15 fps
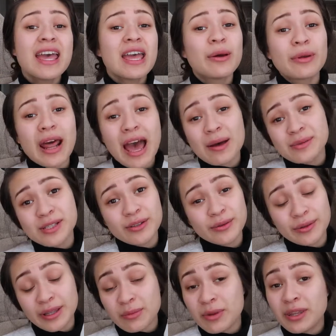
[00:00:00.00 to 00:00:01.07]
It would
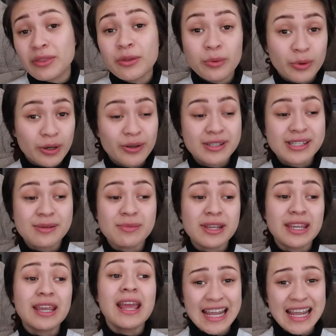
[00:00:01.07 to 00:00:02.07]
absolutely mean the world to me.